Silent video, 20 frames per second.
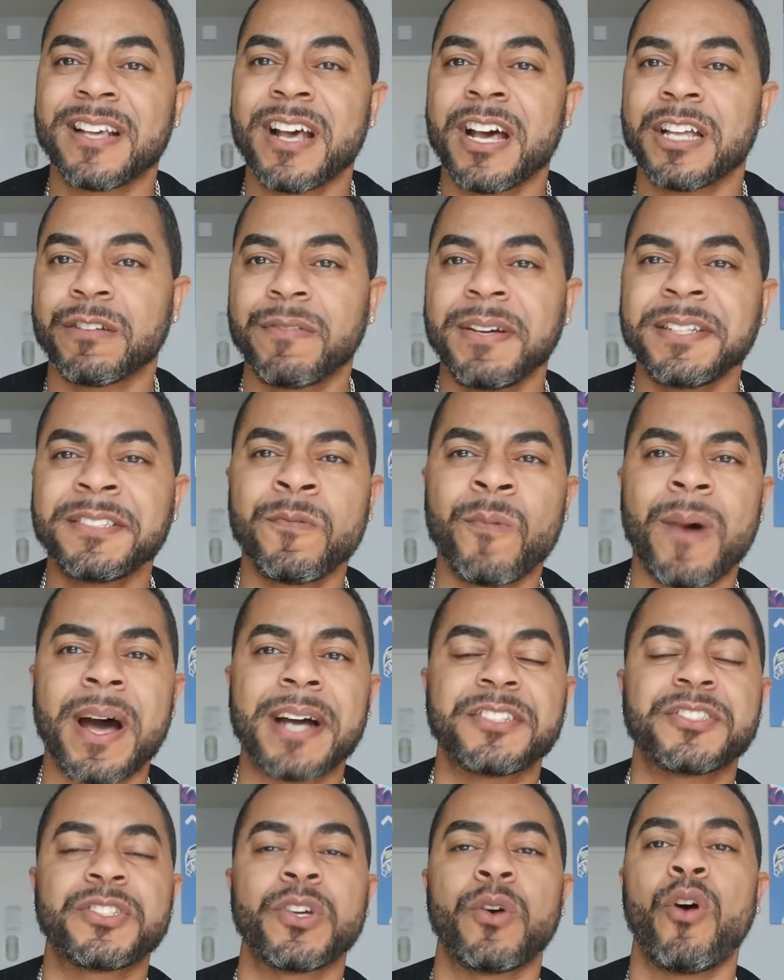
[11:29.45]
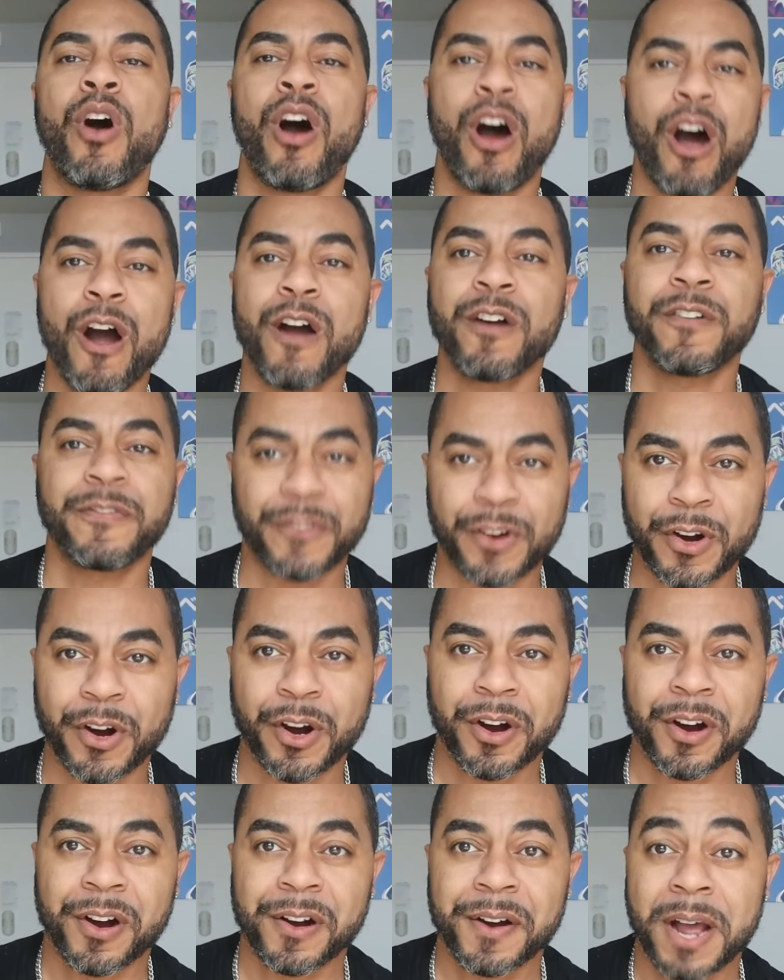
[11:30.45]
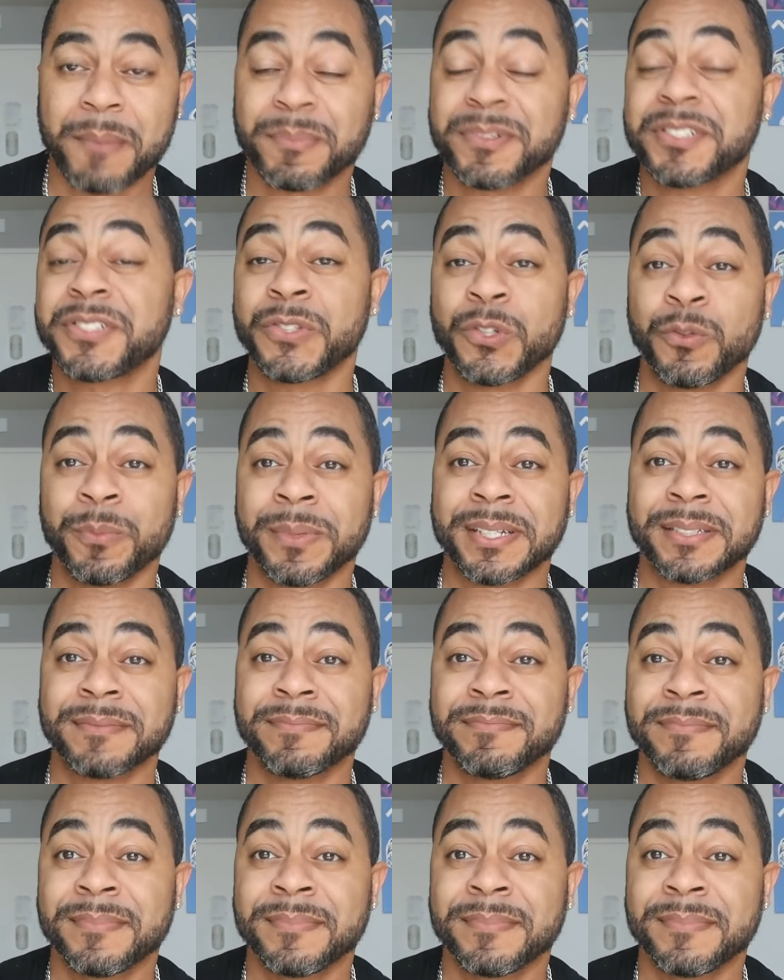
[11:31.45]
the reason why it's so hard for her, I'm assuming,